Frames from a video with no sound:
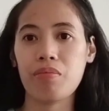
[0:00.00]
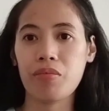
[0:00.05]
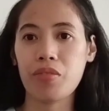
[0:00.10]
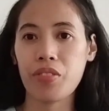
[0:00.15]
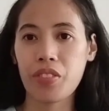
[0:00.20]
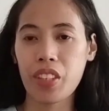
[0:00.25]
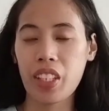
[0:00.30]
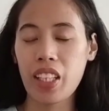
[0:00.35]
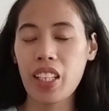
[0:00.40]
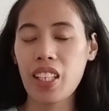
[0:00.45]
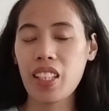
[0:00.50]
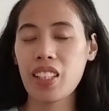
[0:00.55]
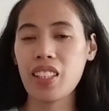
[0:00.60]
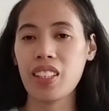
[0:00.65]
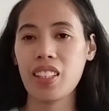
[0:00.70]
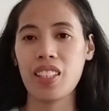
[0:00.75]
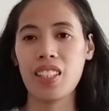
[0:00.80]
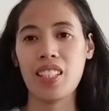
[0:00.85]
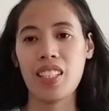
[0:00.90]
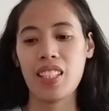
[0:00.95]
free.
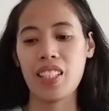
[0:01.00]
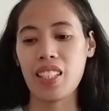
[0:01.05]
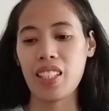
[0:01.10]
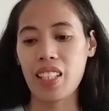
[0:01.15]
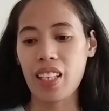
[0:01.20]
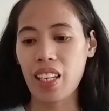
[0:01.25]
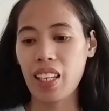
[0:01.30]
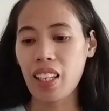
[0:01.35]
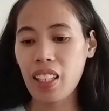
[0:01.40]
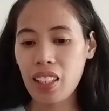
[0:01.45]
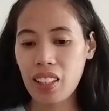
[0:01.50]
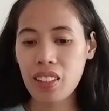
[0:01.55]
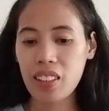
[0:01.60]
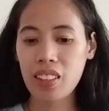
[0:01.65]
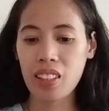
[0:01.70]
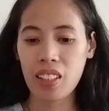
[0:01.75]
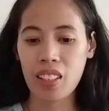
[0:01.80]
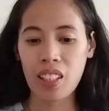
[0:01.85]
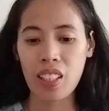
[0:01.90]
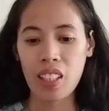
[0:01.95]
Yeah.
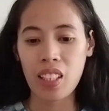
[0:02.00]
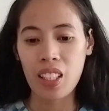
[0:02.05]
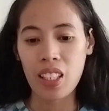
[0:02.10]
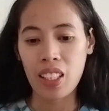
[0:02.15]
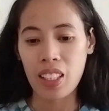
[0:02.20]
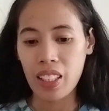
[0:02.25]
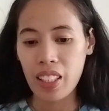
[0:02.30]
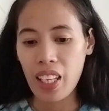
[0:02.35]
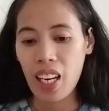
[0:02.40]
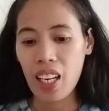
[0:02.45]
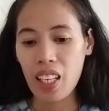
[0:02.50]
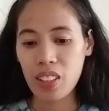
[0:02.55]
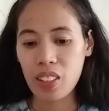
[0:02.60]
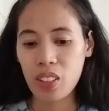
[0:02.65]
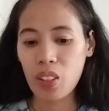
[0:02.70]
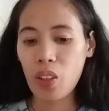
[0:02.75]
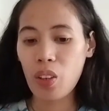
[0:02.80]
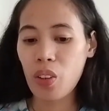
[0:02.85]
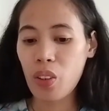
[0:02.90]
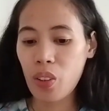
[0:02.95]
Yeah,
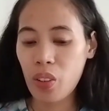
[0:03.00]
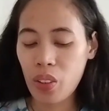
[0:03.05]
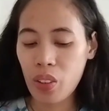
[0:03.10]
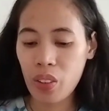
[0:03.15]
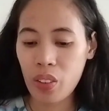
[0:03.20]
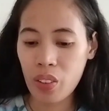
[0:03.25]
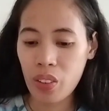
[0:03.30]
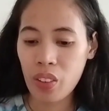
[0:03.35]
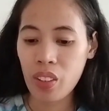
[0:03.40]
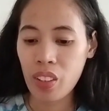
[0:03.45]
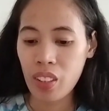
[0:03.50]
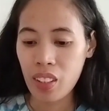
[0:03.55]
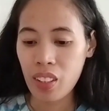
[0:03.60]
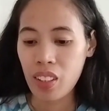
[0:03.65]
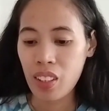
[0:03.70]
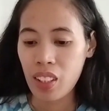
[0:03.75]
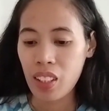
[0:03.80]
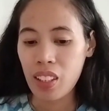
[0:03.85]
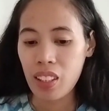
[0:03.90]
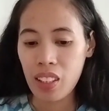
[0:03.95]
so
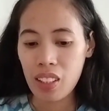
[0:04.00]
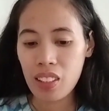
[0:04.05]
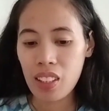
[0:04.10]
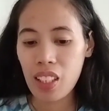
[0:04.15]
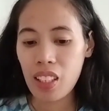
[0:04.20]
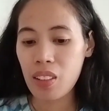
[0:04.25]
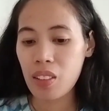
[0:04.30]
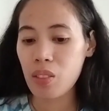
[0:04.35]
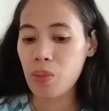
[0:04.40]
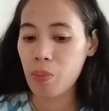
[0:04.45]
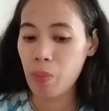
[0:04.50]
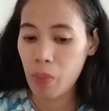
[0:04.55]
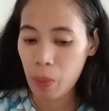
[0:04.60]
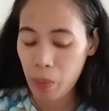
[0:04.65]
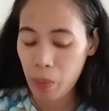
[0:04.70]
that's it. Be